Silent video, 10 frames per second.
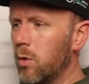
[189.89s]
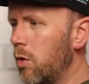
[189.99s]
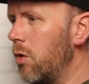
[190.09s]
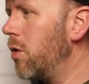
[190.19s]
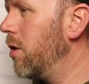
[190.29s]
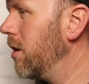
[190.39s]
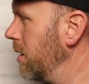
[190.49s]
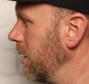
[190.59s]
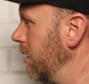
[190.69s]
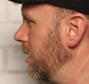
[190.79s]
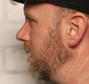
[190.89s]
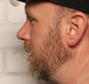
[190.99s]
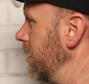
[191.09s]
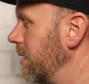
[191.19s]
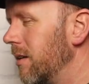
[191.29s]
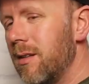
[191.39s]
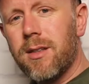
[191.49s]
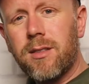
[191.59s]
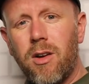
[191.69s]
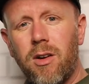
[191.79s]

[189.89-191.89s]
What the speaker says: Ooh, it's